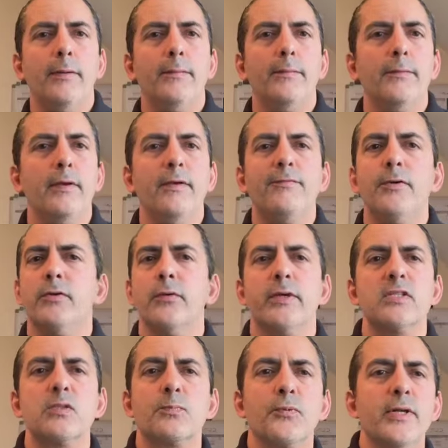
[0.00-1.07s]
if you're doing
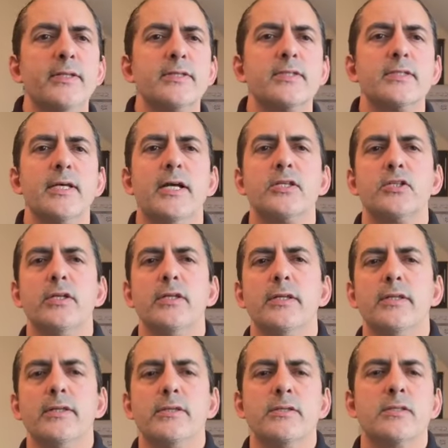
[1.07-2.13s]
sprint
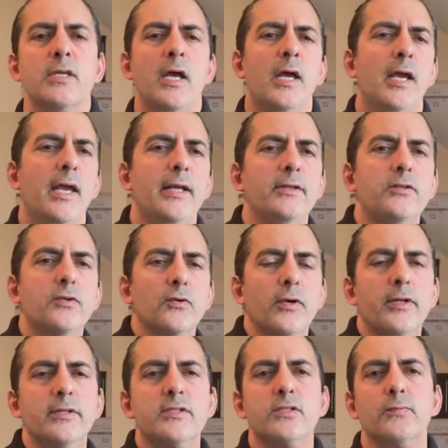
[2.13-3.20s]
sessions,
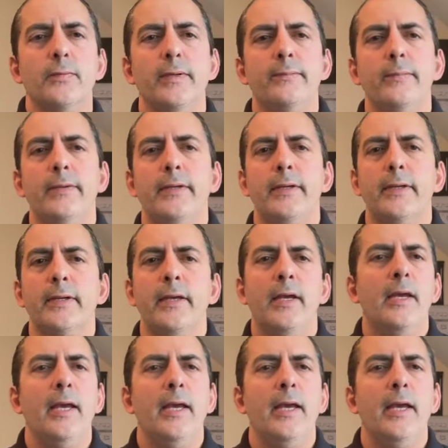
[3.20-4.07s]
endurance swimming.